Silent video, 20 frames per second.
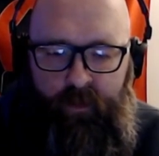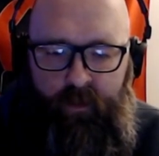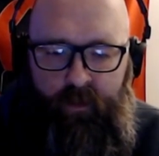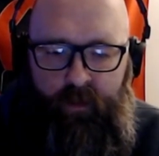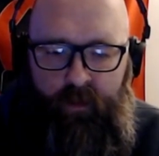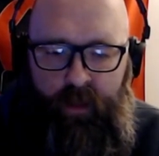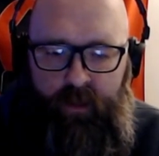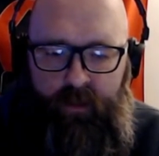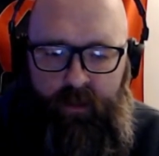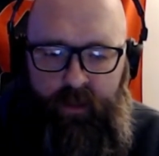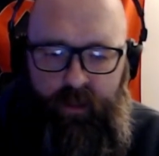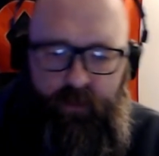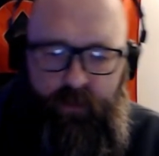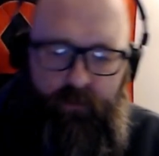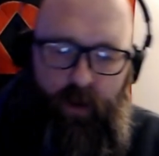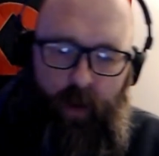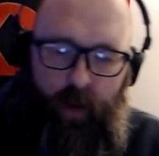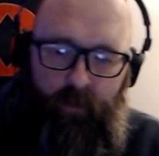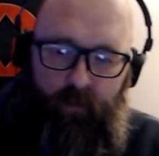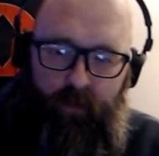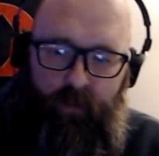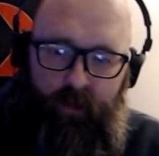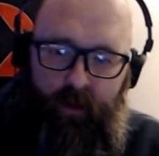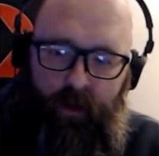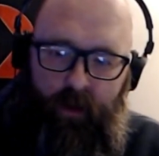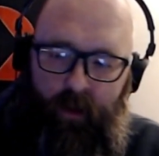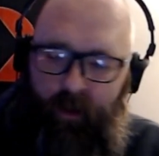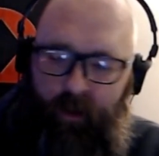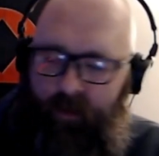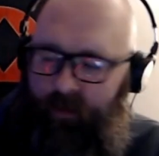That's probably
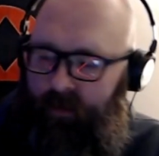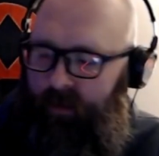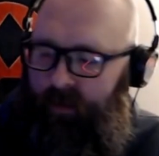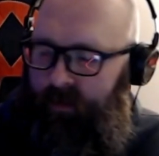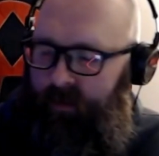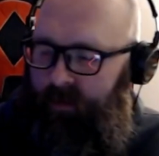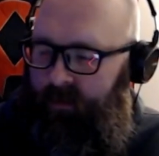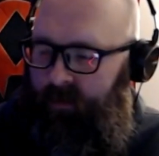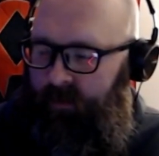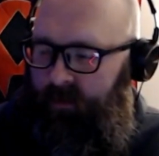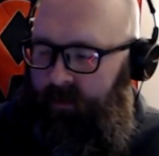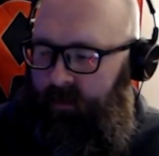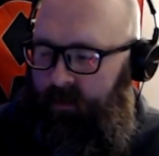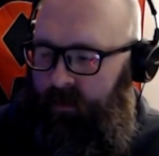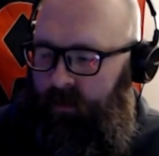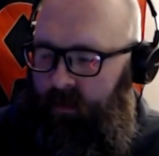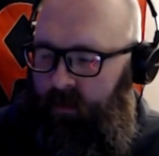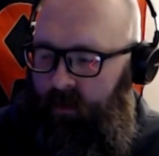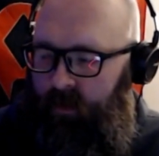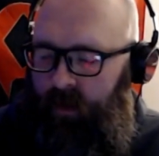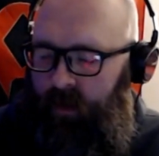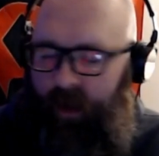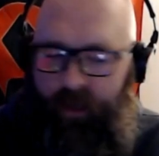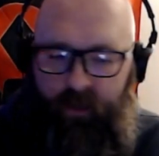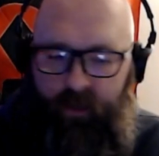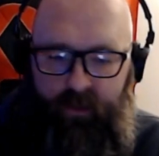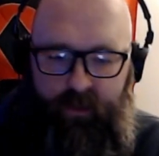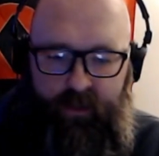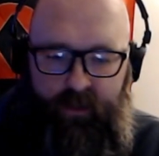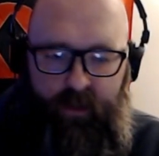all I
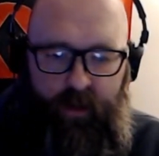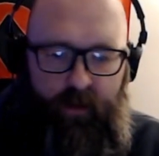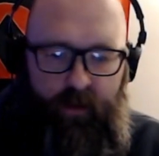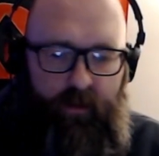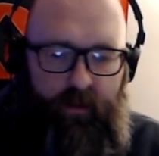could say.